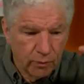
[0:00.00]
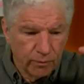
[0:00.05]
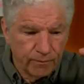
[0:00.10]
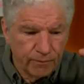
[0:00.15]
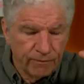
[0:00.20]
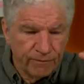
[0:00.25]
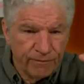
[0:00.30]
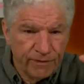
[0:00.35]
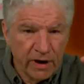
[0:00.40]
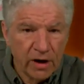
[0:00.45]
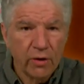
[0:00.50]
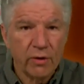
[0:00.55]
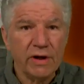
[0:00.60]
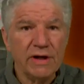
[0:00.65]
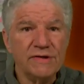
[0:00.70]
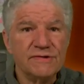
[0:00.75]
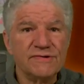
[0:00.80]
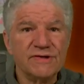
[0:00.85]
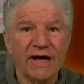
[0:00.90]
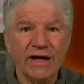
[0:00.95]
very
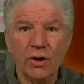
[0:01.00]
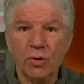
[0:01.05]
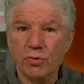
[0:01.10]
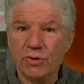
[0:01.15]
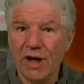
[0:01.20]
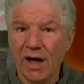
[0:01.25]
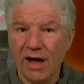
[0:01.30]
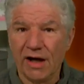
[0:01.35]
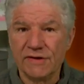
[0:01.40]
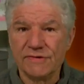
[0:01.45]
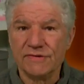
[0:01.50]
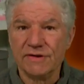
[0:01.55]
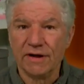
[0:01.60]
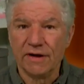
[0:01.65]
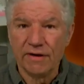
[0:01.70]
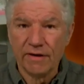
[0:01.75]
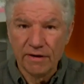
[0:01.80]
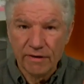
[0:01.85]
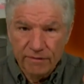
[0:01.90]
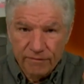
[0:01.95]
cytotoxic,
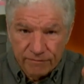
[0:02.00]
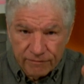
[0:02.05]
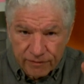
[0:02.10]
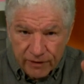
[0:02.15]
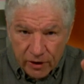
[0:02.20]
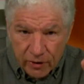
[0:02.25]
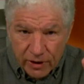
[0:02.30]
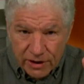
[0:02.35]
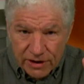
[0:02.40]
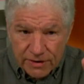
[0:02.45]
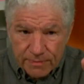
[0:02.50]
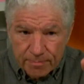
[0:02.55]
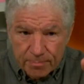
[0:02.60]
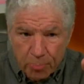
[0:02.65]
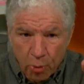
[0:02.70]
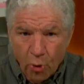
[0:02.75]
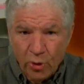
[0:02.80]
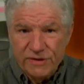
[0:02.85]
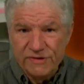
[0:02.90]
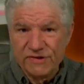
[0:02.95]
very
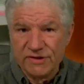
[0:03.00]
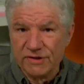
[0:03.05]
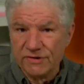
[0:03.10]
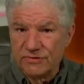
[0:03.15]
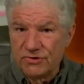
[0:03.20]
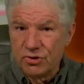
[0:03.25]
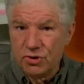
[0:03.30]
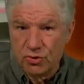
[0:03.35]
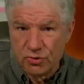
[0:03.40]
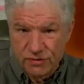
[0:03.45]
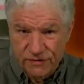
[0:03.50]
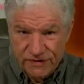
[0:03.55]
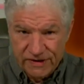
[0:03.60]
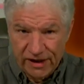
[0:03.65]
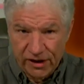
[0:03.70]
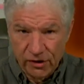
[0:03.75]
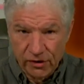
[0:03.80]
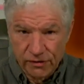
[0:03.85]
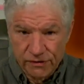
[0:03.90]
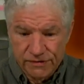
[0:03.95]
poisonous to your
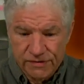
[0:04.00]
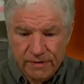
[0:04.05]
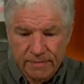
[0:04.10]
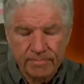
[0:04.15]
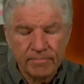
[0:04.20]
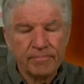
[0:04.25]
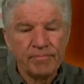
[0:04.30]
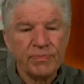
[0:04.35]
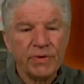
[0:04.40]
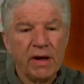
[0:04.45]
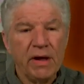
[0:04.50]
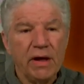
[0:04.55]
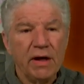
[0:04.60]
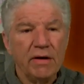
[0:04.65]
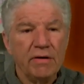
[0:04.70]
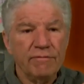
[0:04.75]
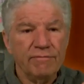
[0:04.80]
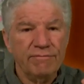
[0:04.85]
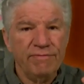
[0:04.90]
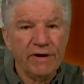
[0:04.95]
cells,
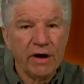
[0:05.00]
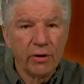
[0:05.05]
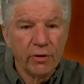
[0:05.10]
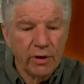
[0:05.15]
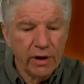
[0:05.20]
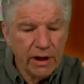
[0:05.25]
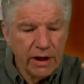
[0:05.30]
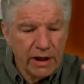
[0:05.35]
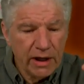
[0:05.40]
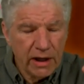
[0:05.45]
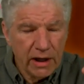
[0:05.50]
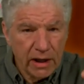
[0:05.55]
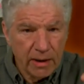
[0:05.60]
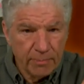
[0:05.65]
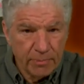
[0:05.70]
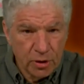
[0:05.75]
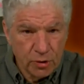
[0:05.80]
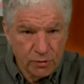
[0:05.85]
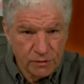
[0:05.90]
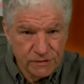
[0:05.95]
very
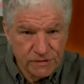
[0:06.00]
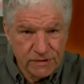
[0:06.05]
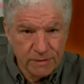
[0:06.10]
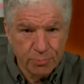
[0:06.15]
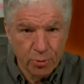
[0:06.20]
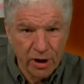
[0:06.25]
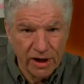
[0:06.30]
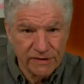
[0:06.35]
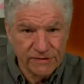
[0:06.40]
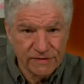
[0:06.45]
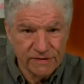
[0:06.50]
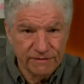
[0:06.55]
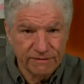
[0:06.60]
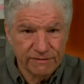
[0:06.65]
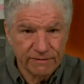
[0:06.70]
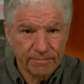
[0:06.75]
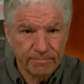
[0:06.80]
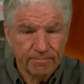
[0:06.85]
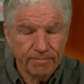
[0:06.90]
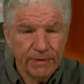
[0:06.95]
immune suppressive.
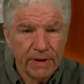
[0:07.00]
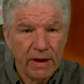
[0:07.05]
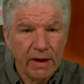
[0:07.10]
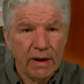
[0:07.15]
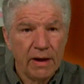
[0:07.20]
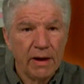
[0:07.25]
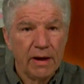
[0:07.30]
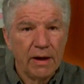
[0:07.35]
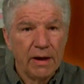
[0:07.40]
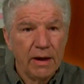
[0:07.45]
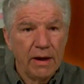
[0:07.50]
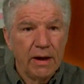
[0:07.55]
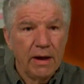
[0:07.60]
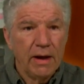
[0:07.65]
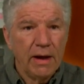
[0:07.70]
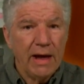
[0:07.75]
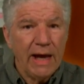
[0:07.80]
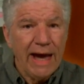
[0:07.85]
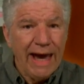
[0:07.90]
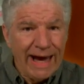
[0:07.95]

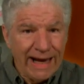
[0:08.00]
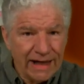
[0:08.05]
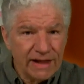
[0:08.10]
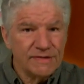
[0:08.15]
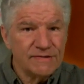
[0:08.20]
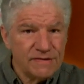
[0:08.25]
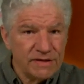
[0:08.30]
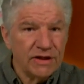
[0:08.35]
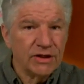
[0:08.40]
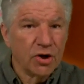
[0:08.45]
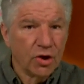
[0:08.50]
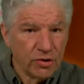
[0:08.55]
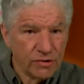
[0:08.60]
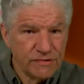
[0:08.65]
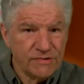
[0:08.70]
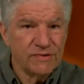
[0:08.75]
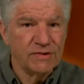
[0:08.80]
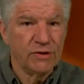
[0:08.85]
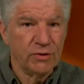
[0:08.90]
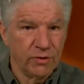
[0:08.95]
And it's in our
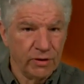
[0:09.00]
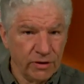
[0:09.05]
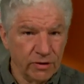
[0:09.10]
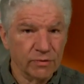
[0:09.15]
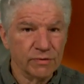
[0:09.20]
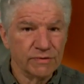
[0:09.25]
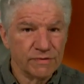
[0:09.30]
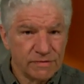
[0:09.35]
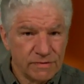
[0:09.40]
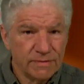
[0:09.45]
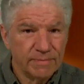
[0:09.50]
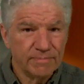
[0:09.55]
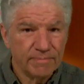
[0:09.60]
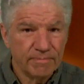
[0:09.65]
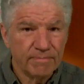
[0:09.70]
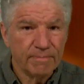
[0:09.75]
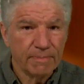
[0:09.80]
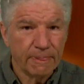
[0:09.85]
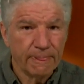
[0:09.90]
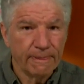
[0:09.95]
cereals,
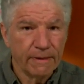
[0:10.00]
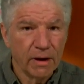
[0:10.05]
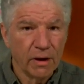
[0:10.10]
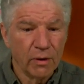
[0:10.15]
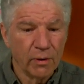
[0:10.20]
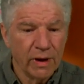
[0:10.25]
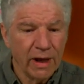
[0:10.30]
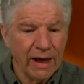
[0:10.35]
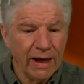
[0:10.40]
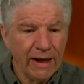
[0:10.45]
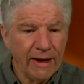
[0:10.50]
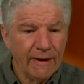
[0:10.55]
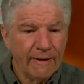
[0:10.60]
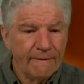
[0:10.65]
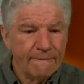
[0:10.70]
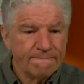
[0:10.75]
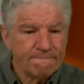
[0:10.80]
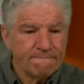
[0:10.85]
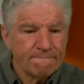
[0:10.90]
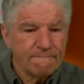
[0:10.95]
okay?
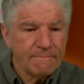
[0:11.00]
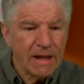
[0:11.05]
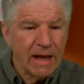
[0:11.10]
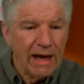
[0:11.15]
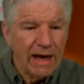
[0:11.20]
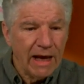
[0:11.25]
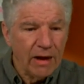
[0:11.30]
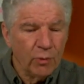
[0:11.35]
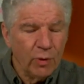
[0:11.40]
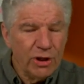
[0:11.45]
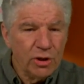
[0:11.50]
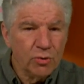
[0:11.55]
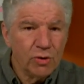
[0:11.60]
when you